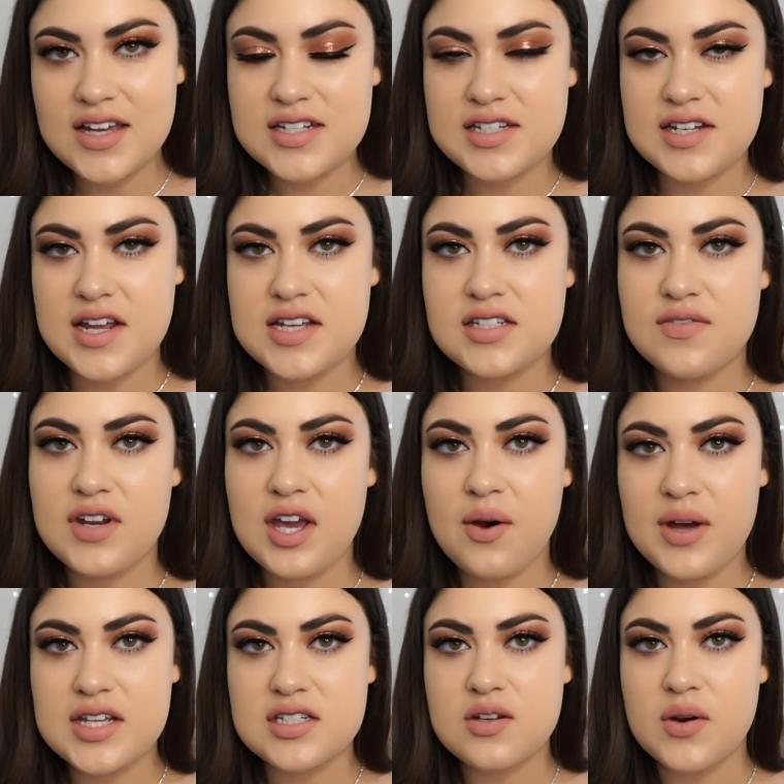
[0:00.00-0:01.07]
Today's video
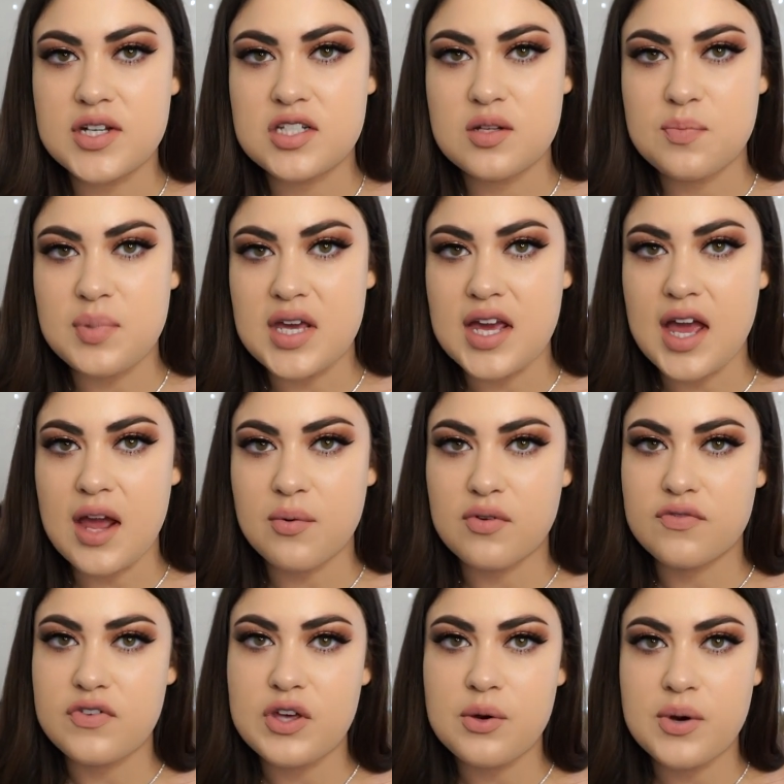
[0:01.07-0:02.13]
is going to be a
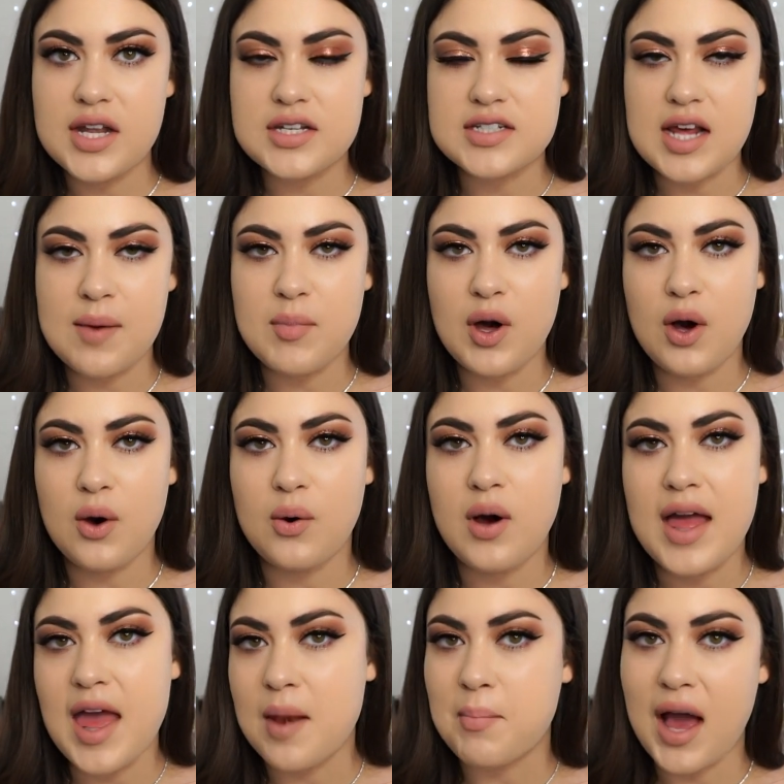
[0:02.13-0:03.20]
review and demo
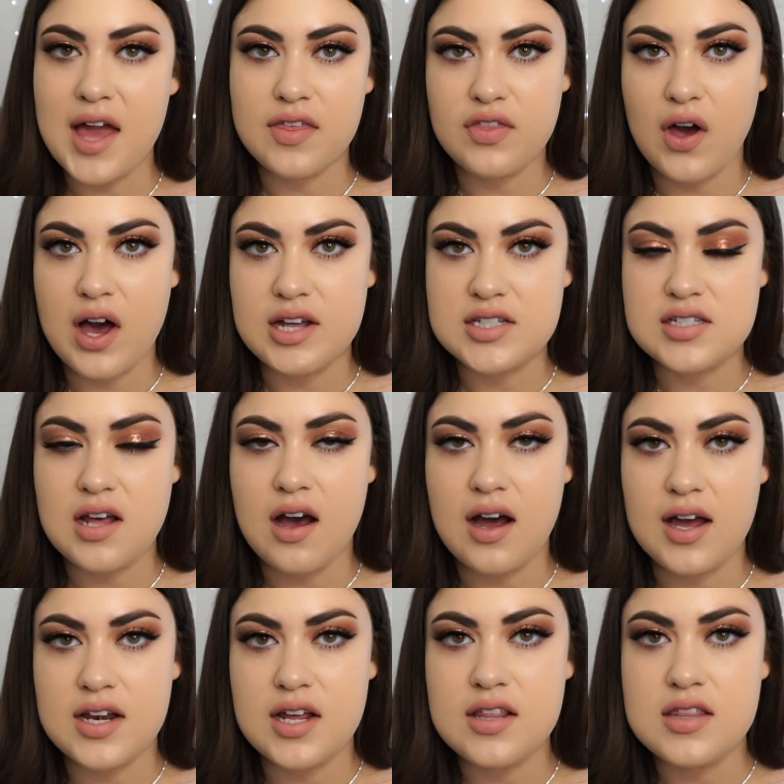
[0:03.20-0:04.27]
and my thoughts
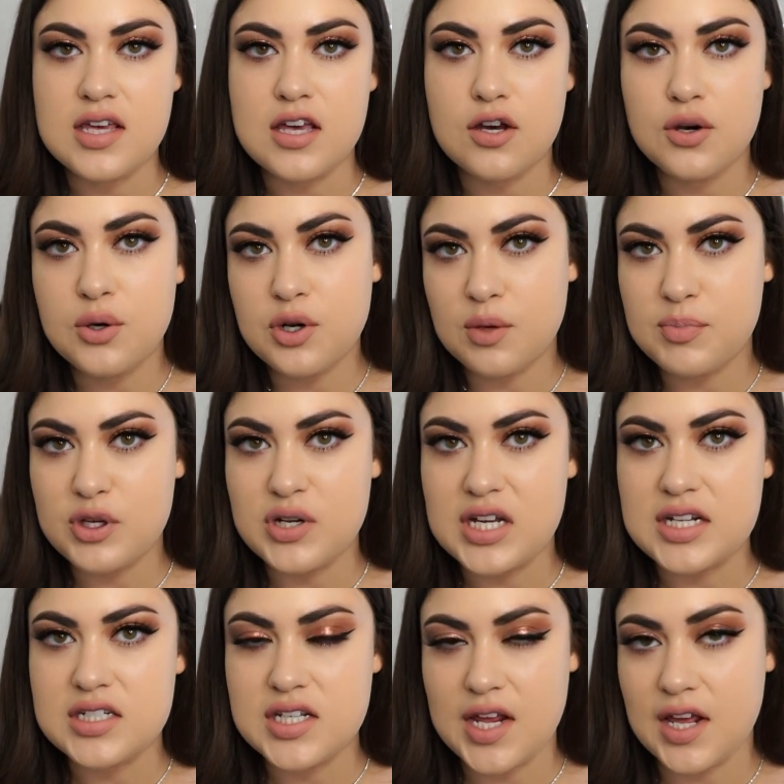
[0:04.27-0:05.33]
on the Huda
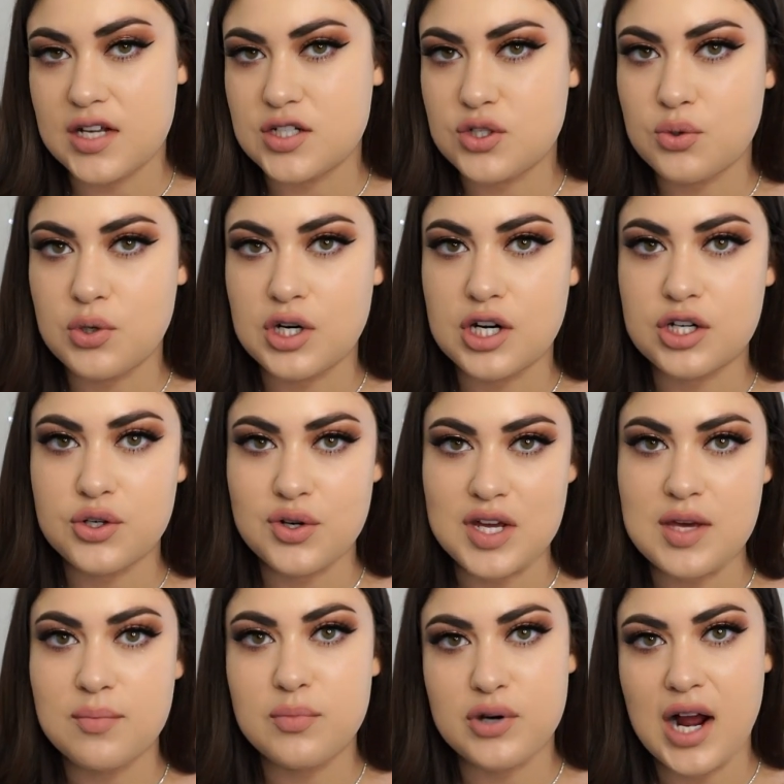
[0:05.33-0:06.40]
Beauty Tantour Cream